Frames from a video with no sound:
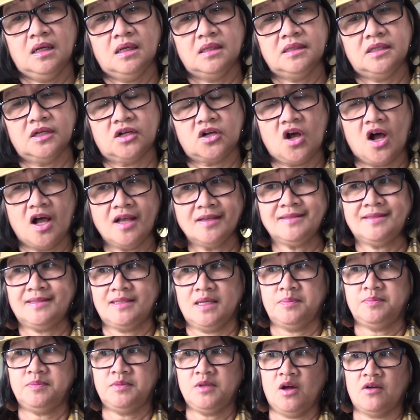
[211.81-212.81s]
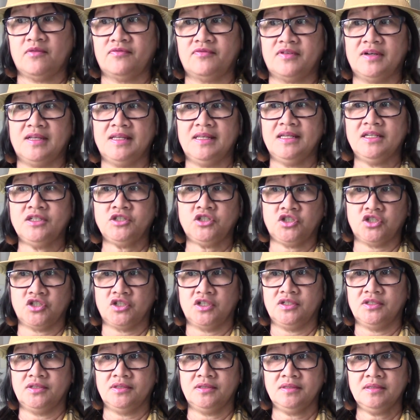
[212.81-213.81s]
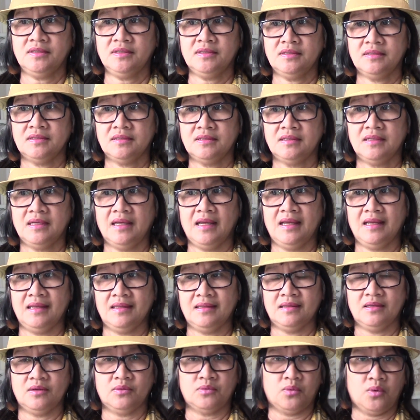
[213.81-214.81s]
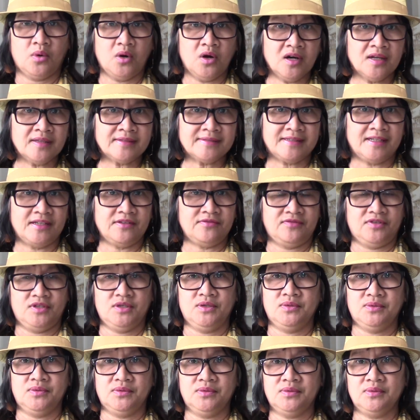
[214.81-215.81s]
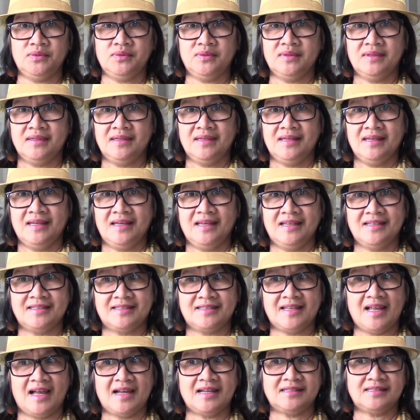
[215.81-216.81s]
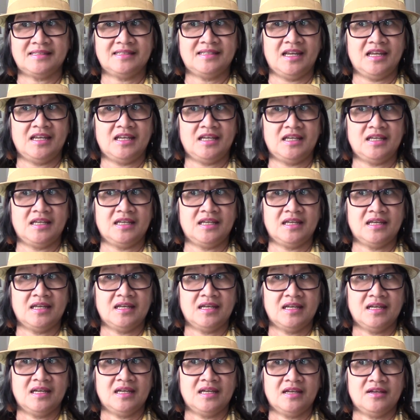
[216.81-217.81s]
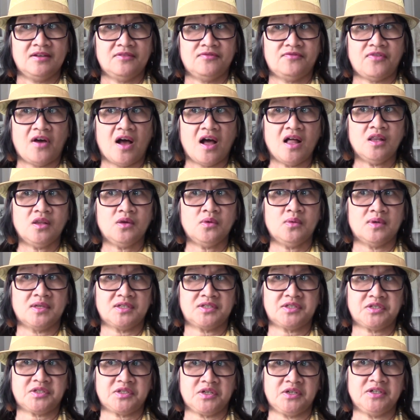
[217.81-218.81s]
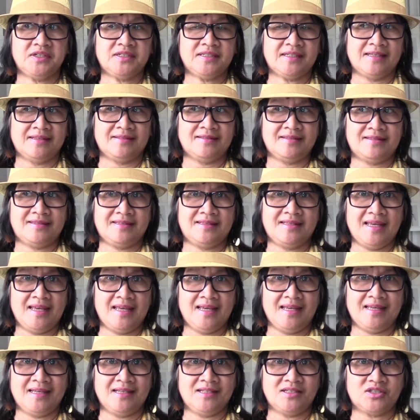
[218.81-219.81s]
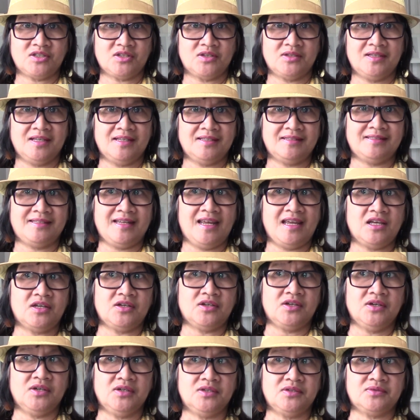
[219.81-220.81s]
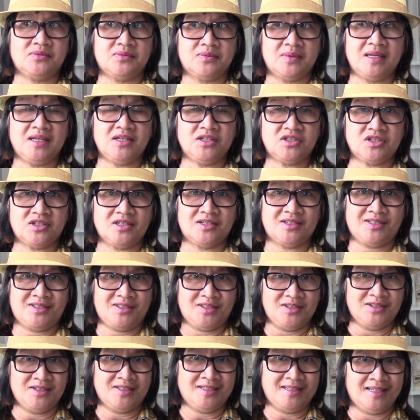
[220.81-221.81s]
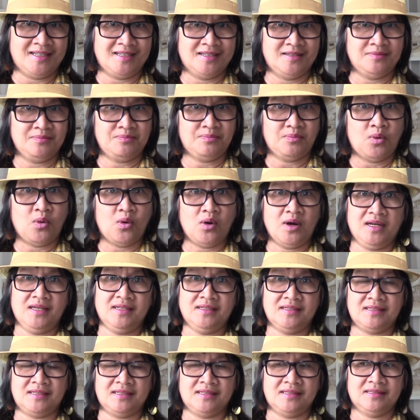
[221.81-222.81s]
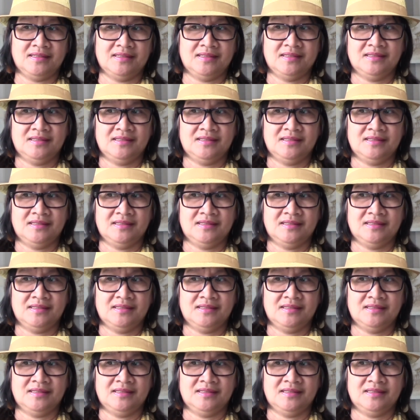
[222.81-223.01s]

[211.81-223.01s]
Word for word: the concept of religion in the worldly view is that they follow a certain thing so that they could reach a certain point